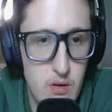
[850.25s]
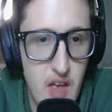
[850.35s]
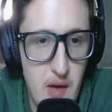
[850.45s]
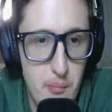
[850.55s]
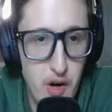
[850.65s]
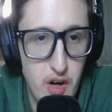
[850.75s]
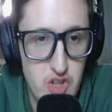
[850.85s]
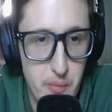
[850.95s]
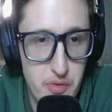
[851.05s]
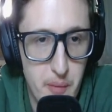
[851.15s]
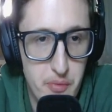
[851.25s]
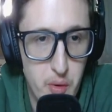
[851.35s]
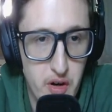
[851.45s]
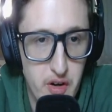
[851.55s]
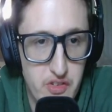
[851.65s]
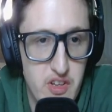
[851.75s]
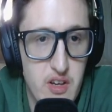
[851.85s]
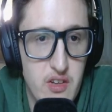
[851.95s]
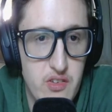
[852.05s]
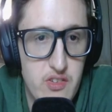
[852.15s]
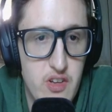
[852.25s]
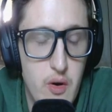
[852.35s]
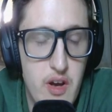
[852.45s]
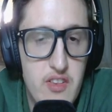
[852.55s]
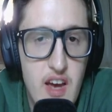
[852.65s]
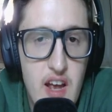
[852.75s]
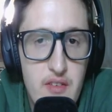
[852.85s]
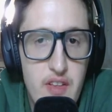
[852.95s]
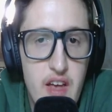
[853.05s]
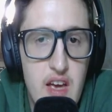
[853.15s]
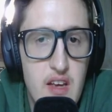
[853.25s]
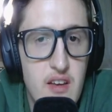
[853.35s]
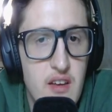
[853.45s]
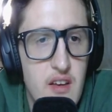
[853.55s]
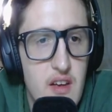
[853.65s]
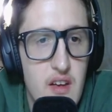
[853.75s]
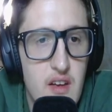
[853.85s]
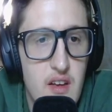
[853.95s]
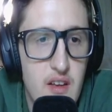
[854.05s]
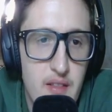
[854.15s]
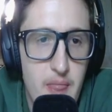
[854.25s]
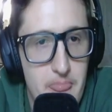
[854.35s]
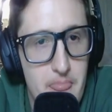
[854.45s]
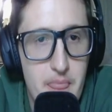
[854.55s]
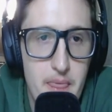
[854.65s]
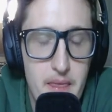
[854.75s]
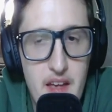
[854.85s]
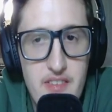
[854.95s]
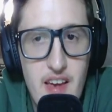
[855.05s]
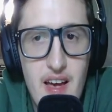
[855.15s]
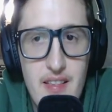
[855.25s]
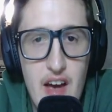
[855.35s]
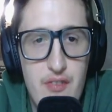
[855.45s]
And Berger jumps up to where Garcia is. So it's kind of like, it's not that